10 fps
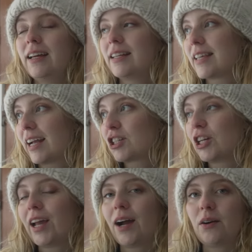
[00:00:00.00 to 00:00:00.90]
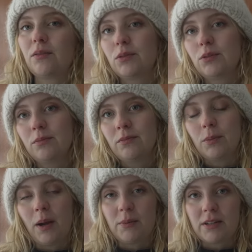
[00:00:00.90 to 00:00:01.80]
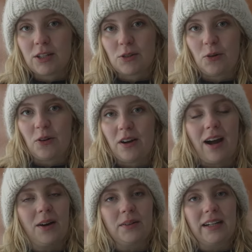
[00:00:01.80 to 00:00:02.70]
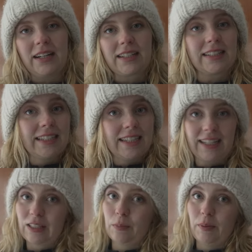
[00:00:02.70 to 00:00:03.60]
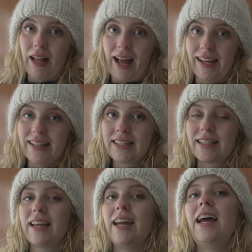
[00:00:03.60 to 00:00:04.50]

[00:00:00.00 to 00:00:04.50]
It's actually our room where we store our cleaning supplies.